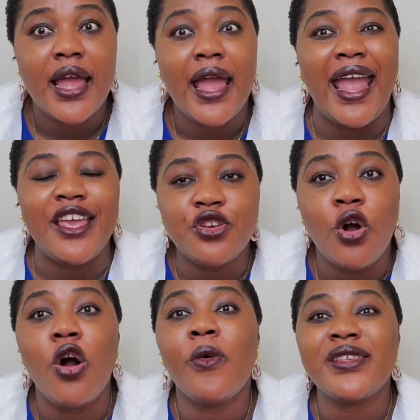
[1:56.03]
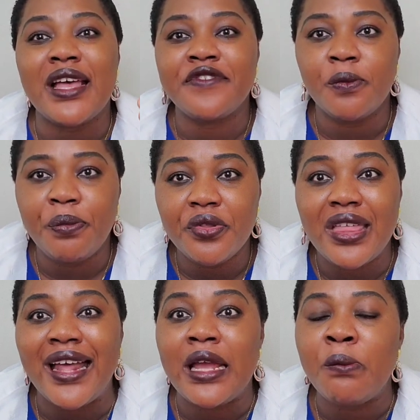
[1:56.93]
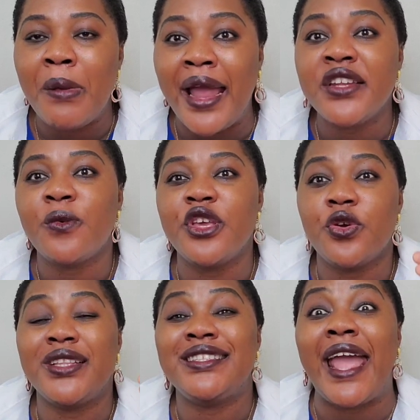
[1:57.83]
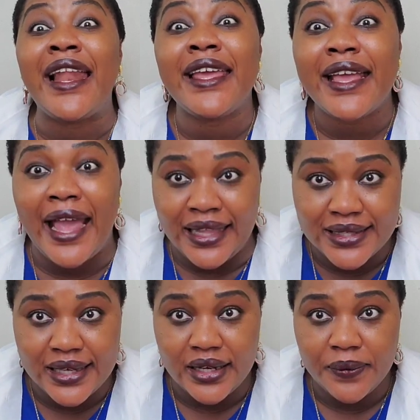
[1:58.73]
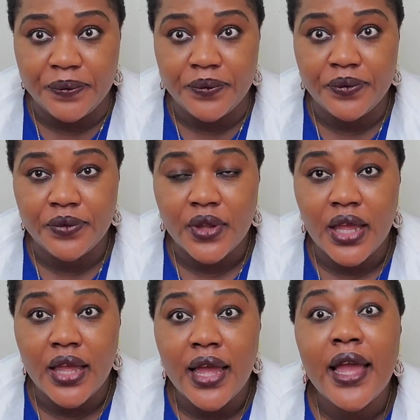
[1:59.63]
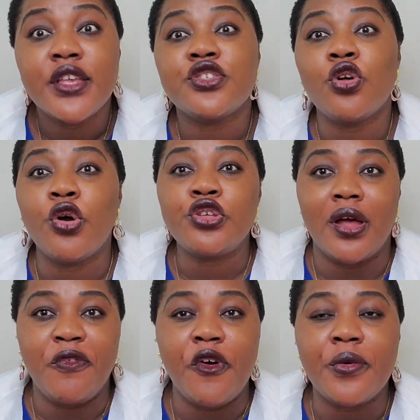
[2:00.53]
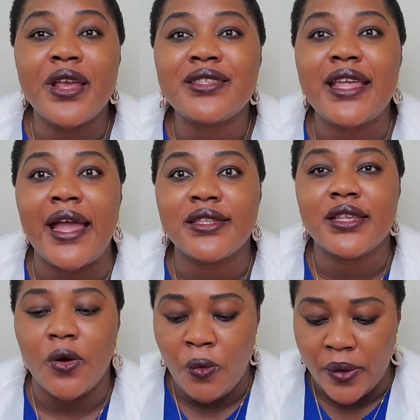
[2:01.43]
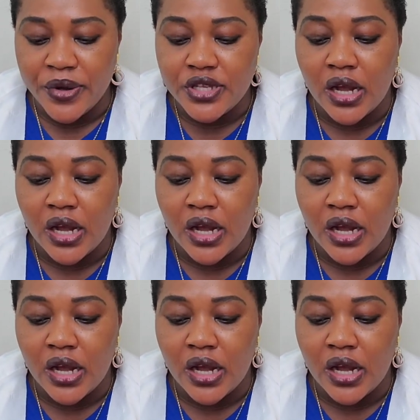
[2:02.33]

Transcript: And you always have to put that in mind when you're delegating. So, for instance, when we talk